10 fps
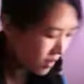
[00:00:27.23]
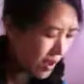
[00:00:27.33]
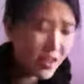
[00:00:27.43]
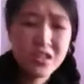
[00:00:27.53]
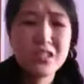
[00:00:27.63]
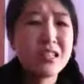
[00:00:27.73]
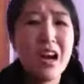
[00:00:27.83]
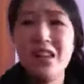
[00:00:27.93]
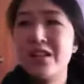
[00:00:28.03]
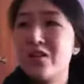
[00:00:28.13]
and I just
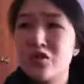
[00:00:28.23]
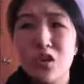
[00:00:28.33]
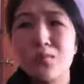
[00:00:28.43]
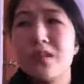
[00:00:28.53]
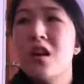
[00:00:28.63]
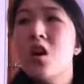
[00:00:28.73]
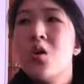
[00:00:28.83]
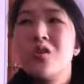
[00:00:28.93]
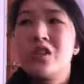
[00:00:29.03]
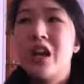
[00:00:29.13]
got like soaps,
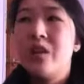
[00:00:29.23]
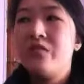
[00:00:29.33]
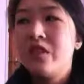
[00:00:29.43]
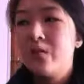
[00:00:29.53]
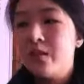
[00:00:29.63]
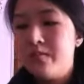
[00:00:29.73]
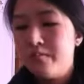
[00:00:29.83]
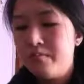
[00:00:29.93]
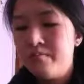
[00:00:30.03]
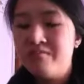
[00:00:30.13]
which I really
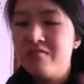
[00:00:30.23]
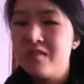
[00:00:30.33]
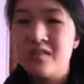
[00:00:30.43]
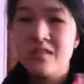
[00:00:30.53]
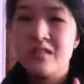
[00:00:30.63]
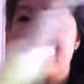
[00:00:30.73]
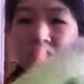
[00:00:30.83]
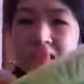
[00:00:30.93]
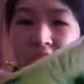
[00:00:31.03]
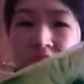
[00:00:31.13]
wouldn't. It